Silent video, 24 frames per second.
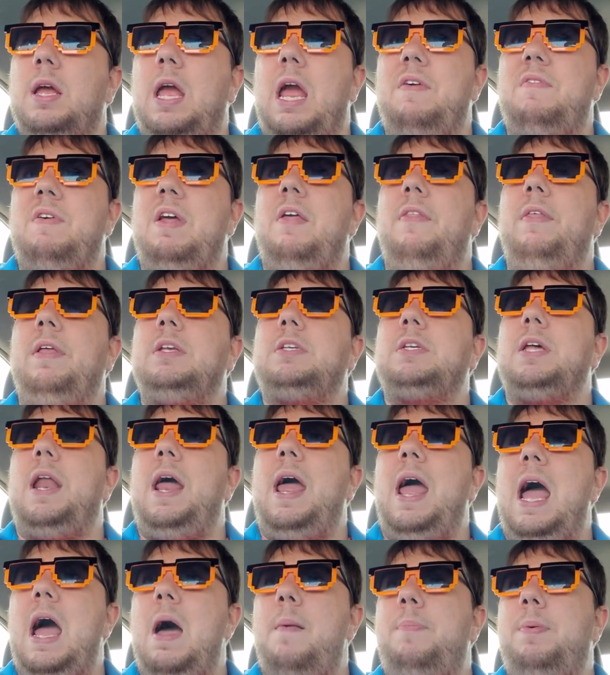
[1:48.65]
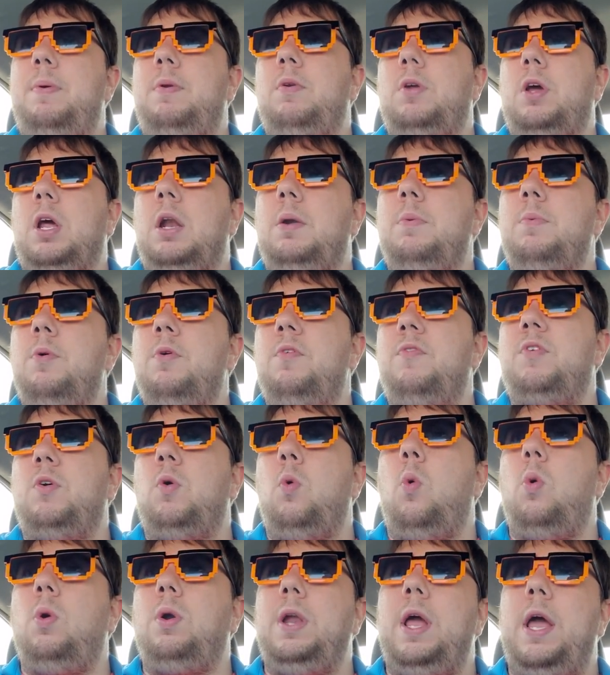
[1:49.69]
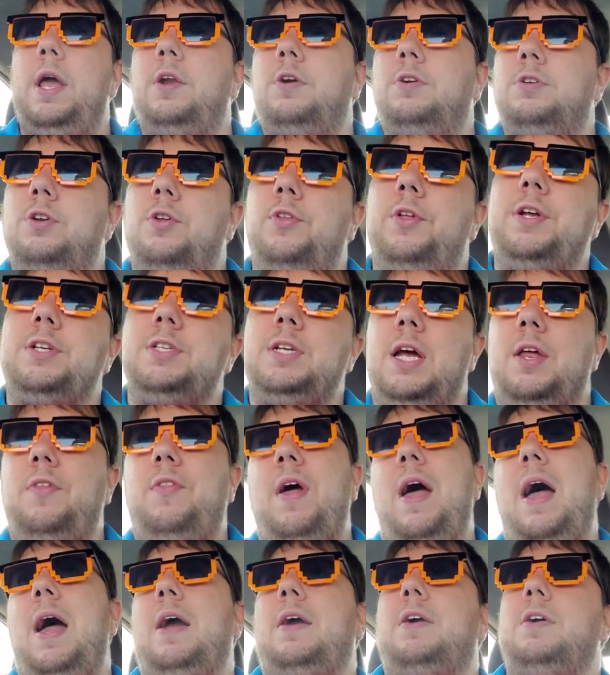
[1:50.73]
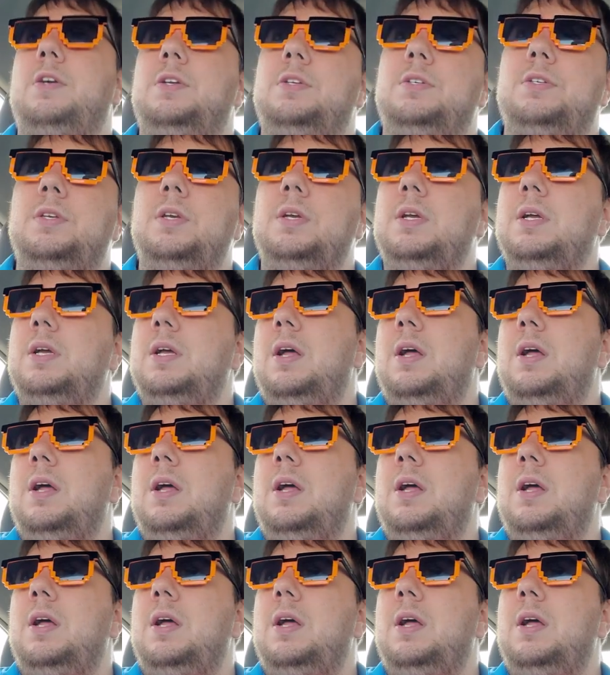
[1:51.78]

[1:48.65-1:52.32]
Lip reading: Okay, if anything's going to happen, they're going to remove coordinators or things like that, because